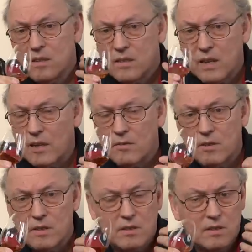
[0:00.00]

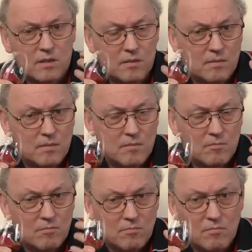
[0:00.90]
citrus
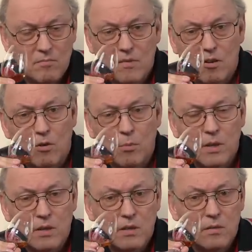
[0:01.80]

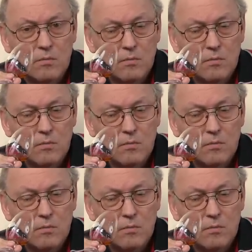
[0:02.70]
aromas.